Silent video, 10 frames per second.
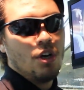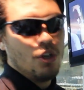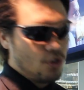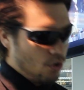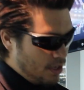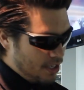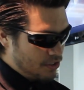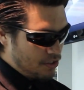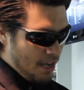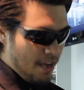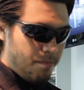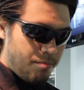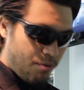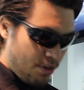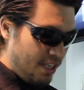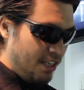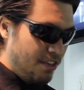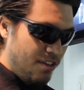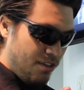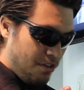So it is a
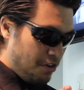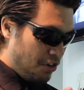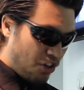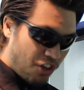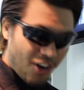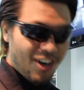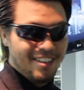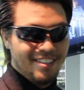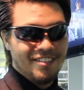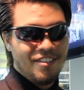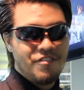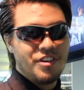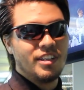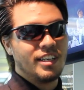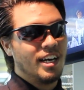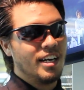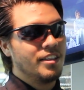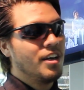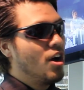pretty good feeling gun.